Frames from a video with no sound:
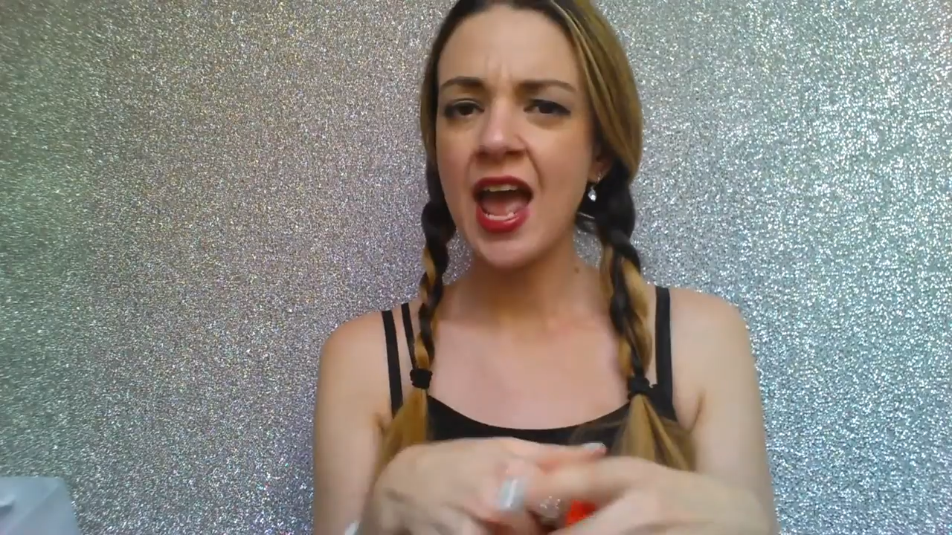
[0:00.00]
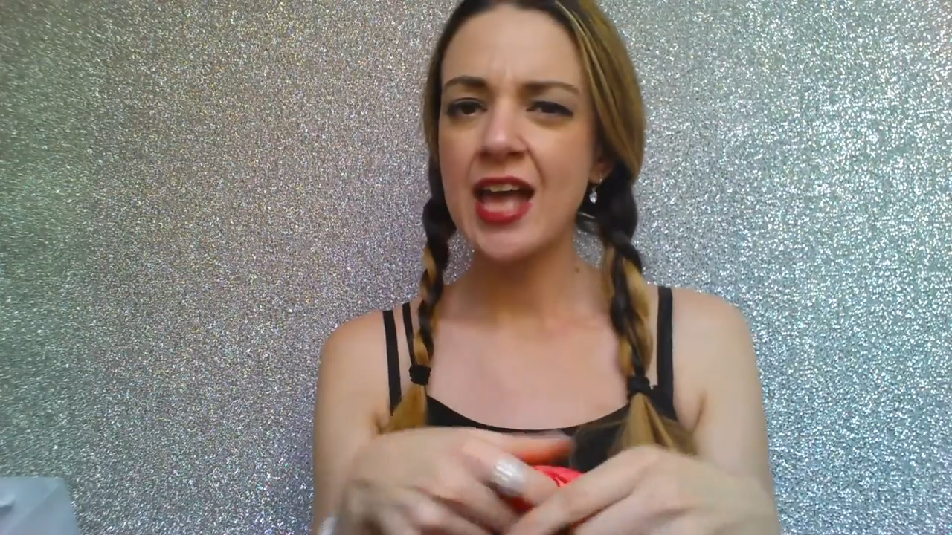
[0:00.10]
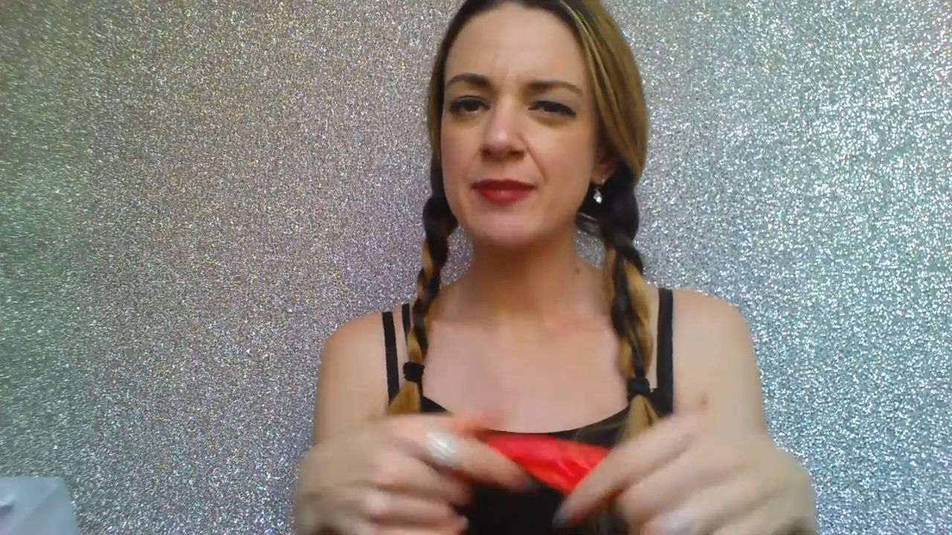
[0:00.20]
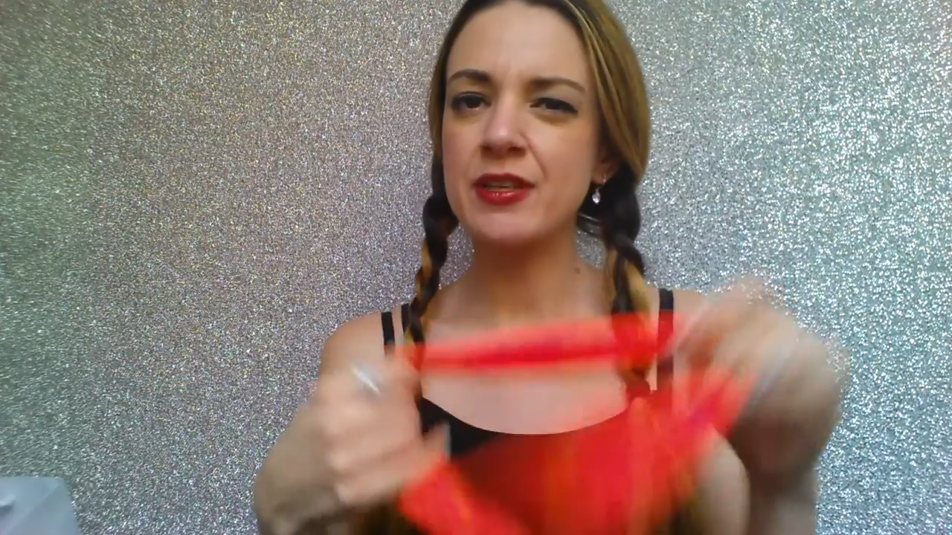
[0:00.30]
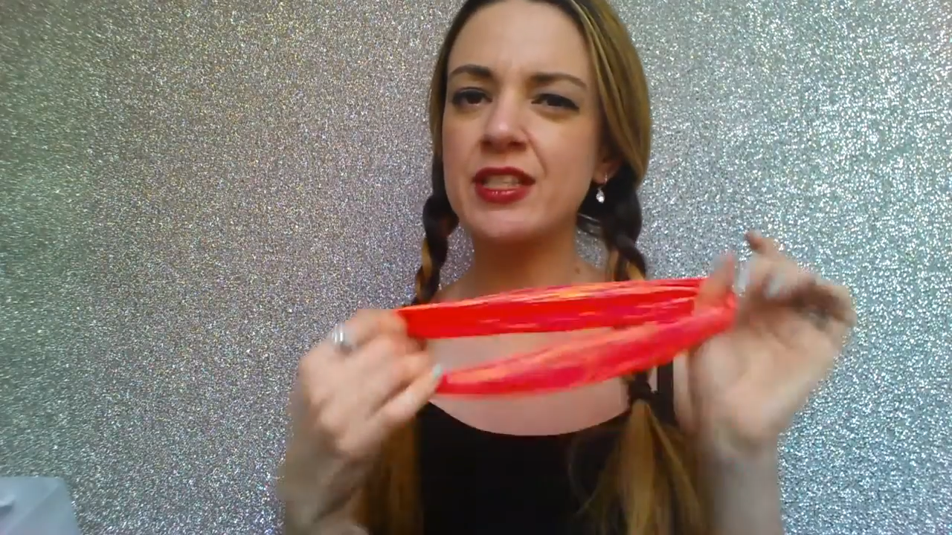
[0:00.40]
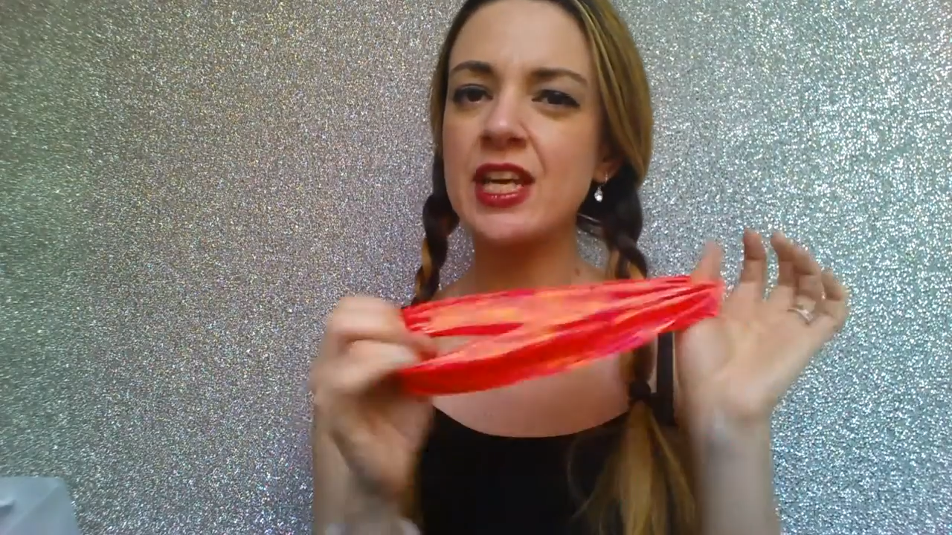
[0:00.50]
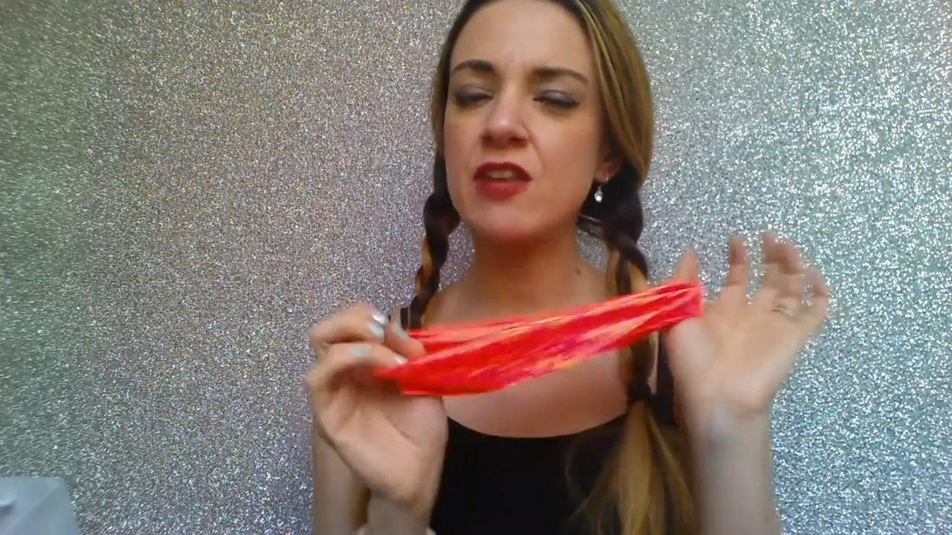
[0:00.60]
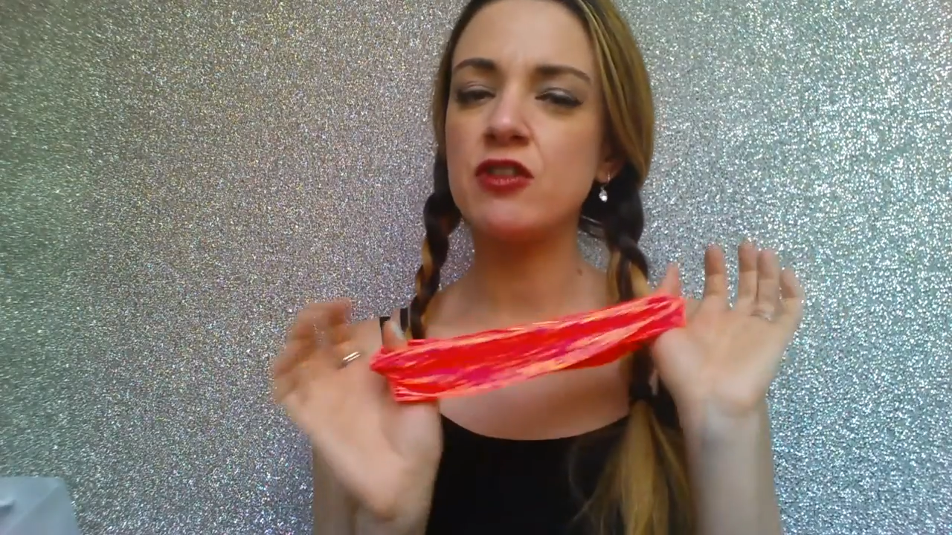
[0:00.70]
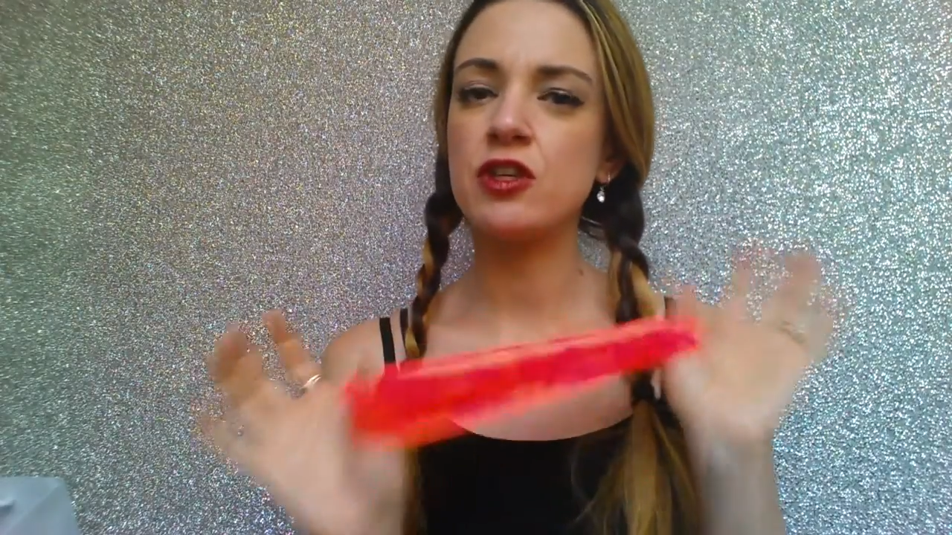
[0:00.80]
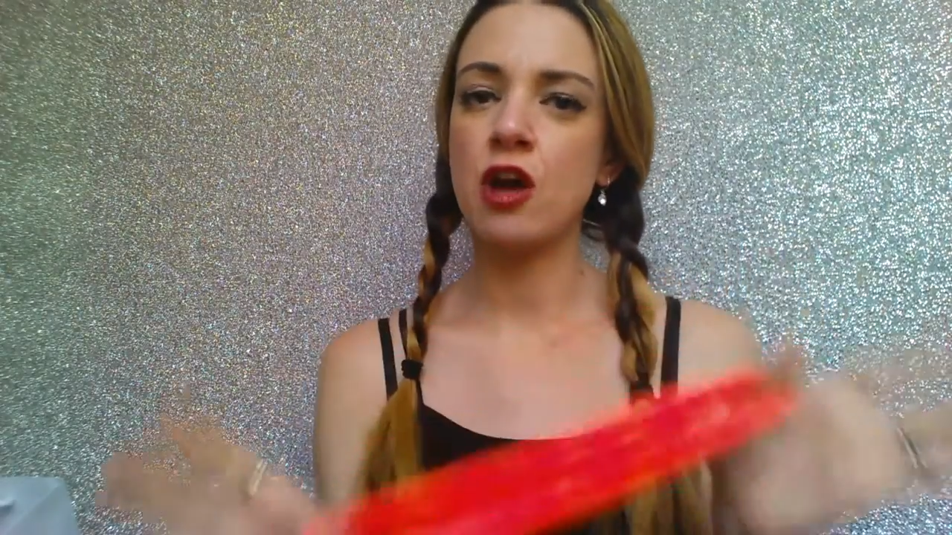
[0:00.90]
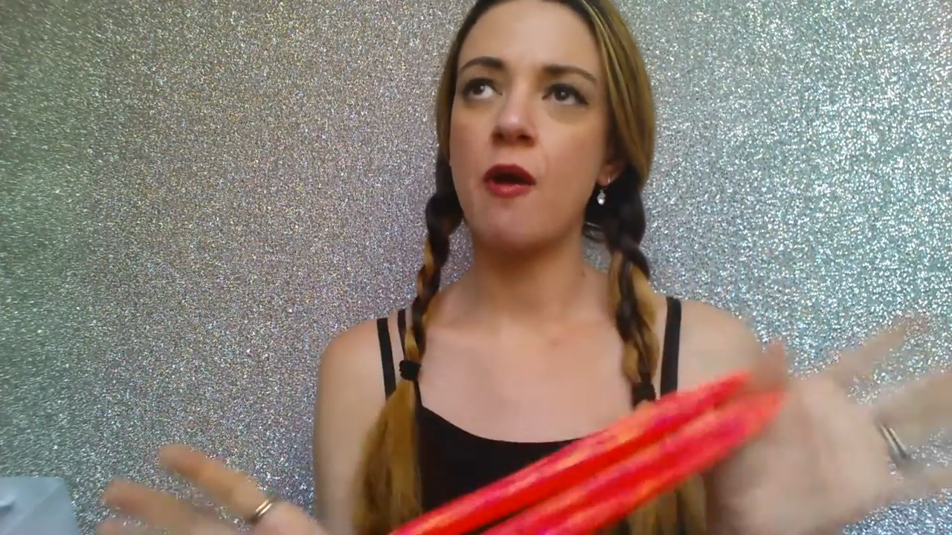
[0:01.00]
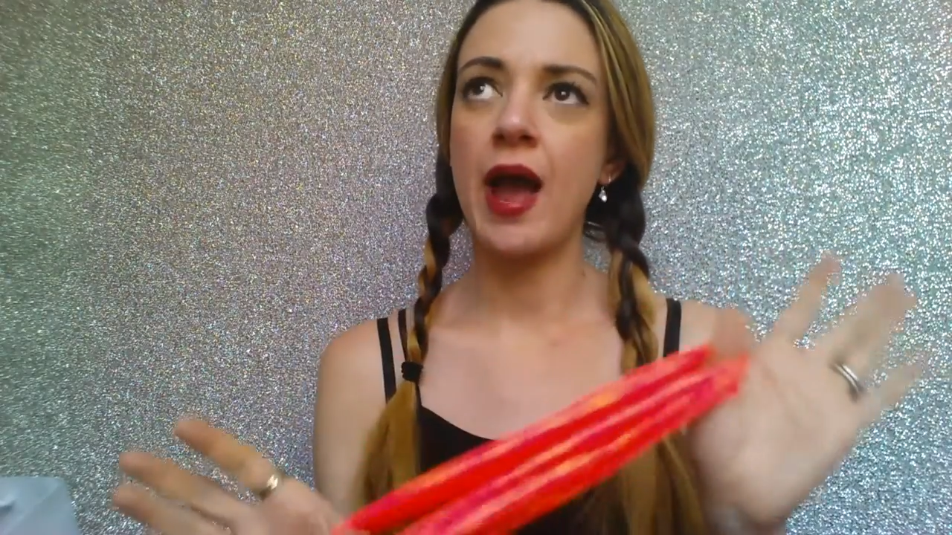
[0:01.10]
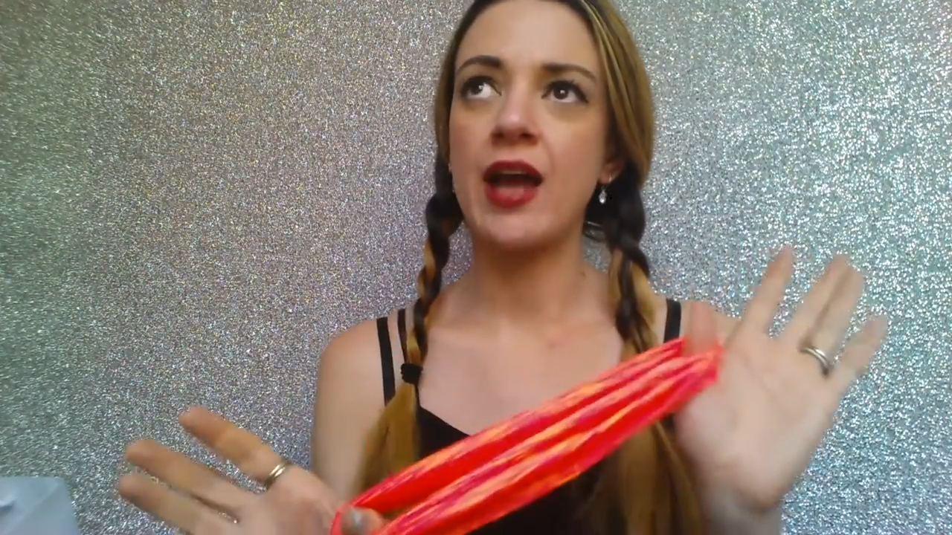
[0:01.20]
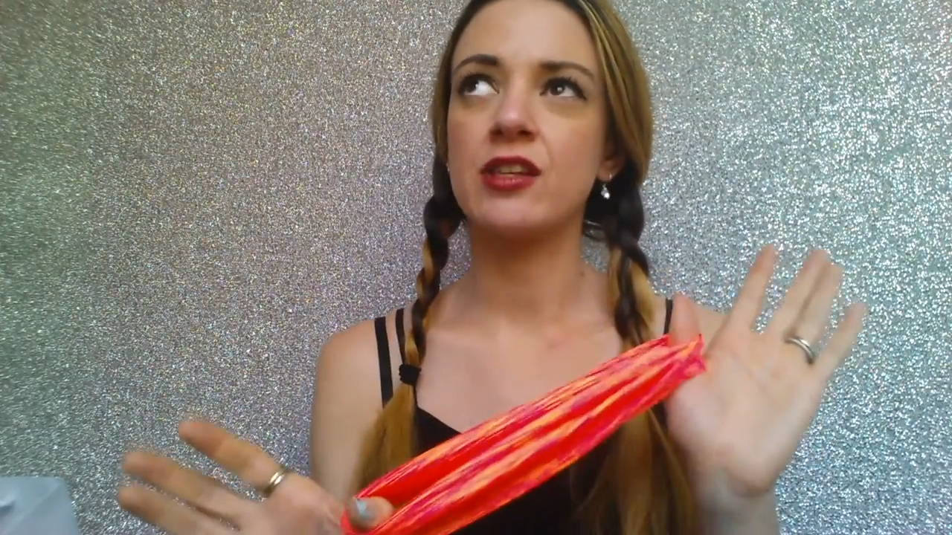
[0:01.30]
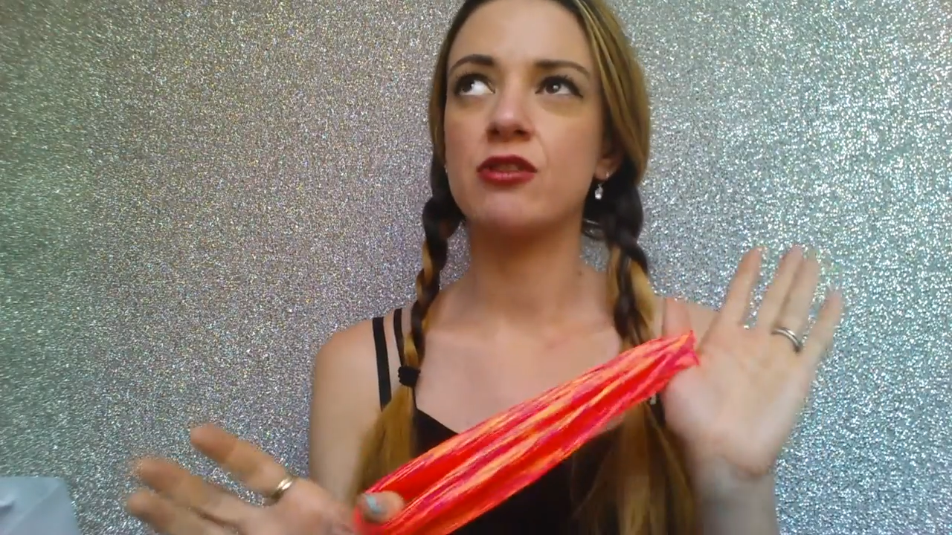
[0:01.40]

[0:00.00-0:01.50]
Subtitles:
especially if you go out